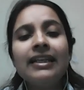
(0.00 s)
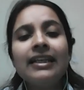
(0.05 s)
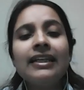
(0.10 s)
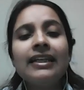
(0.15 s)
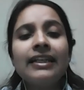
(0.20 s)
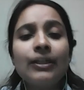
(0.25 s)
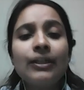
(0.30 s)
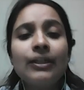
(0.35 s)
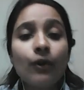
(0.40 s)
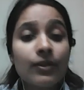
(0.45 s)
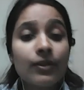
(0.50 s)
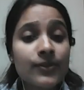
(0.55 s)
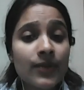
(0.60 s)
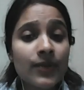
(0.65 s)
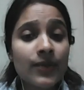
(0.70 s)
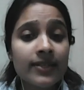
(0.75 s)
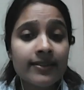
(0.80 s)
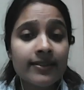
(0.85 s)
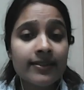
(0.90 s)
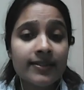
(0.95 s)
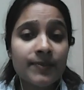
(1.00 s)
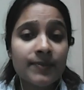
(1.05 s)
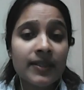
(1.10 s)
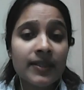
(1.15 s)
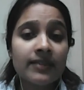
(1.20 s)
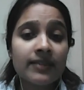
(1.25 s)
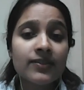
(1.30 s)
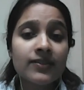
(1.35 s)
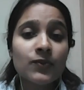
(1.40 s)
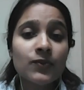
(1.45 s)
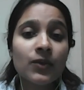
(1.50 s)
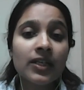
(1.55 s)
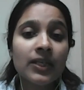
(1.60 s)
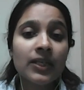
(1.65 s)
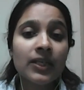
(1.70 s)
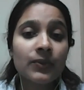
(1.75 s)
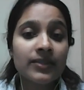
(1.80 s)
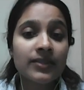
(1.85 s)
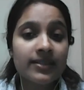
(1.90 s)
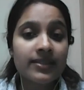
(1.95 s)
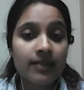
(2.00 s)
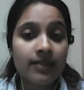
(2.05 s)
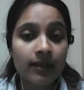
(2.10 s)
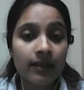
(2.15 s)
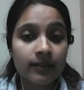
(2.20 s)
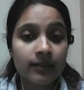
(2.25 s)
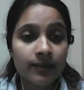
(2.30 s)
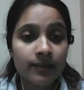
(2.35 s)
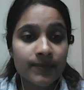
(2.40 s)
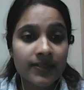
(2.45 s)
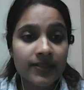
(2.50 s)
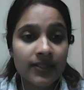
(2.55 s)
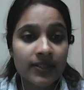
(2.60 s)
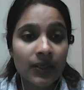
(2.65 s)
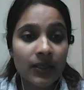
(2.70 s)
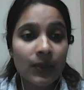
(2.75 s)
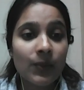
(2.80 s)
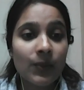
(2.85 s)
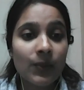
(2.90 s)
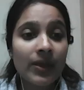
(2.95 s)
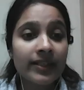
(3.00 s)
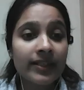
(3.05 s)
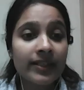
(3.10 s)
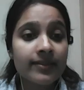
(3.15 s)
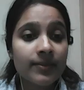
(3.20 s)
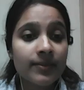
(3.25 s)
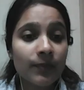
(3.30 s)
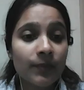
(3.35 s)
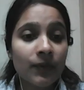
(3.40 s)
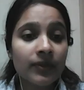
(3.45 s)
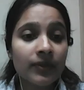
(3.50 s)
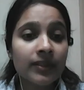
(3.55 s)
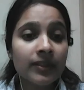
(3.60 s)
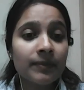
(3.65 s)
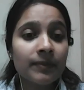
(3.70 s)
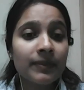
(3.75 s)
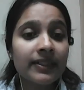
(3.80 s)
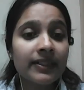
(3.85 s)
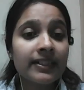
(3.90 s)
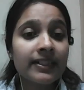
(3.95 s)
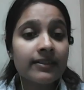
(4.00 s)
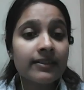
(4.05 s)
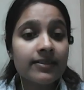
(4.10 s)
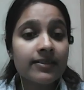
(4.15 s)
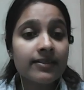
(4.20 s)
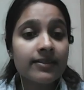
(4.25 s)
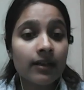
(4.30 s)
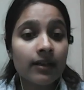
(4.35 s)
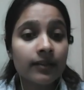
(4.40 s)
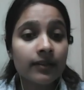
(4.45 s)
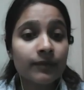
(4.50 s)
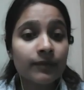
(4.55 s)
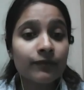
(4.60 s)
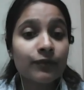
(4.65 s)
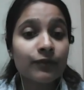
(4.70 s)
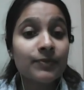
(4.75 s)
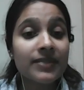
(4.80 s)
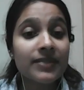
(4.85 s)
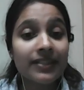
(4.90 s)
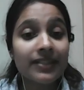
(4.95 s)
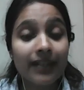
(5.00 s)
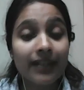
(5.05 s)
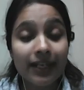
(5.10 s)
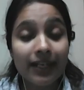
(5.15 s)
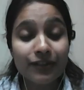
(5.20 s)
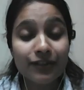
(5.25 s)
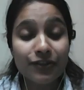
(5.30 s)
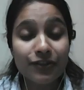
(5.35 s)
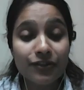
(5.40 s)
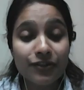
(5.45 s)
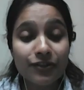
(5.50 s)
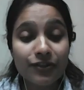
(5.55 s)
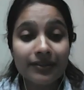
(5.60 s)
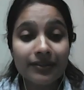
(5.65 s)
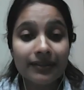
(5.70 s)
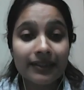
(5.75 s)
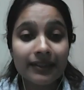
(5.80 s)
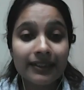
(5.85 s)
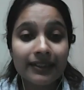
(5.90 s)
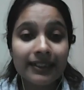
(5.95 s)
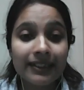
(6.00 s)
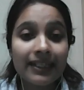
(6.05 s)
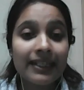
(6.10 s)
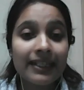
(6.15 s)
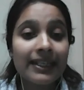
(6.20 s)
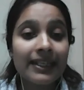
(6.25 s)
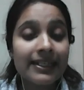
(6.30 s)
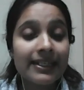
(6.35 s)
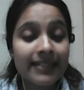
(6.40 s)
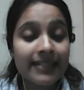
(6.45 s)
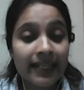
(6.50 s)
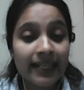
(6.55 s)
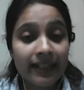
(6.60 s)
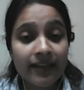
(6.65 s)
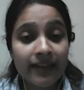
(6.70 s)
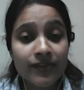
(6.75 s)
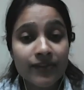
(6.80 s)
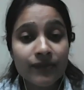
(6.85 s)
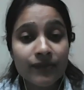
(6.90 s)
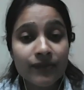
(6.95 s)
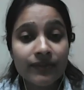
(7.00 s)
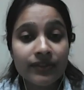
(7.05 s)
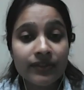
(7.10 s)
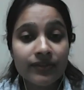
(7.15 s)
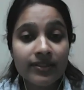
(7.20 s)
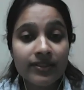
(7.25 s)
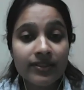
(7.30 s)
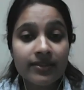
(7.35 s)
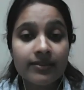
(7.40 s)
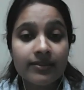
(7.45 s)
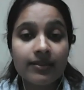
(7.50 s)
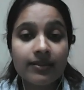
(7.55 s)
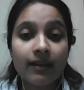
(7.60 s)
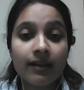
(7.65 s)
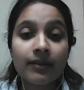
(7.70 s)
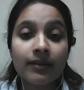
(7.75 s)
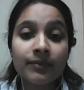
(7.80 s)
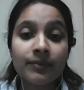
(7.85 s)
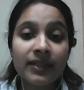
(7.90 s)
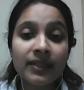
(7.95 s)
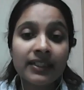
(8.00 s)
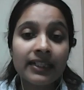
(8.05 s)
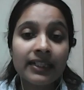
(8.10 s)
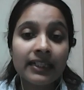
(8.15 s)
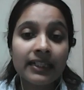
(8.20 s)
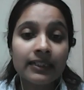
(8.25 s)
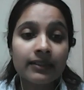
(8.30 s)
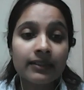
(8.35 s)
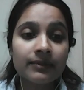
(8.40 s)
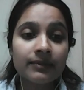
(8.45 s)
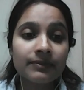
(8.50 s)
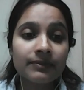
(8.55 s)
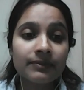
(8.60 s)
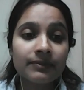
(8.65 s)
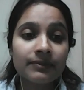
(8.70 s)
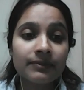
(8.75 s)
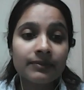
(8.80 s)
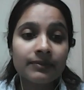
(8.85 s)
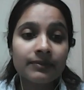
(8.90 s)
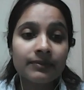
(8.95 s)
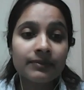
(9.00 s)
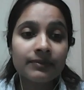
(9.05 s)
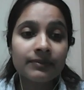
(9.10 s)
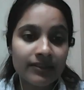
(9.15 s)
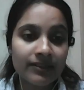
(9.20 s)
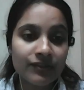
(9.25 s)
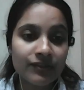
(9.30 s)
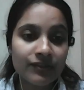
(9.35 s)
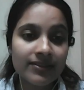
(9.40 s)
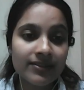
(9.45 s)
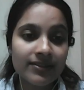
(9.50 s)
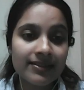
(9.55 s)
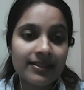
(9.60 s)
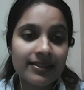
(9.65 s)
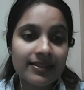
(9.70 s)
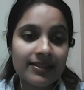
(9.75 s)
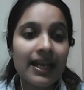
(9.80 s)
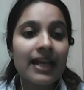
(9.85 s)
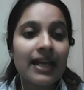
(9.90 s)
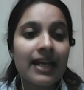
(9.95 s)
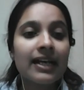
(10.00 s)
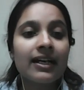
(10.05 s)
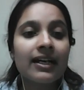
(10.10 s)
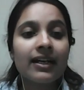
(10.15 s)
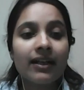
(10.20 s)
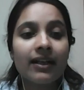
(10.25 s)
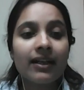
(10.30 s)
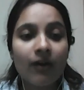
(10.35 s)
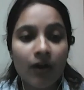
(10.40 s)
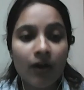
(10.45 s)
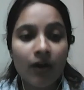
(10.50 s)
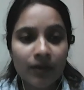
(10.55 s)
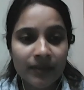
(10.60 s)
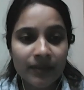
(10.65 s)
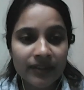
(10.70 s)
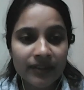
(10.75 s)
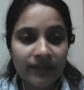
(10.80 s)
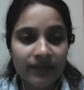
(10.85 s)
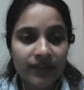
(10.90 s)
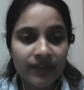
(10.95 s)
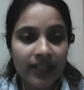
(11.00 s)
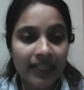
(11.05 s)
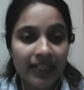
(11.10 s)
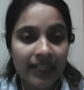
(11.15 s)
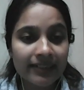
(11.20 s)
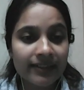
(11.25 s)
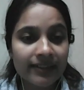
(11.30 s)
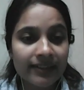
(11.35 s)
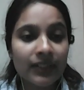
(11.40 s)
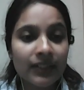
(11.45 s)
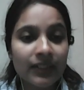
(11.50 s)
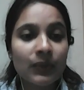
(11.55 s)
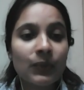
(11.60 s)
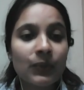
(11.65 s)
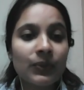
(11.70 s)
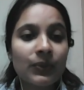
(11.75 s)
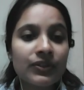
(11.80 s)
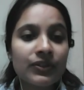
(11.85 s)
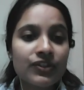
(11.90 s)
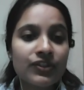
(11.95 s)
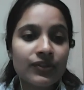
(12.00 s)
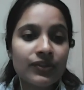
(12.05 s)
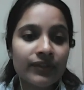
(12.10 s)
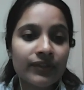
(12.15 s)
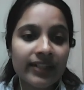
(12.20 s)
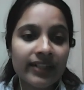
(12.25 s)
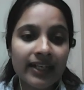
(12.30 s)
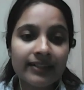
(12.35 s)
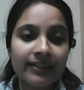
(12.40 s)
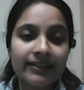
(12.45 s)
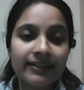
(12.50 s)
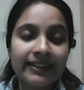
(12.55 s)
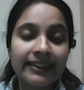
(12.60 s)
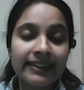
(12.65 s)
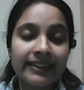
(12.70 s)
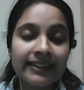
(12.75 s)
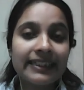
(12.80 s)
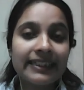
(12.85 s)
He also has experience working with startups, where he supported building a startup from scratch. His areas of interests are big data, business intelligence, augmented reality, virtual reality,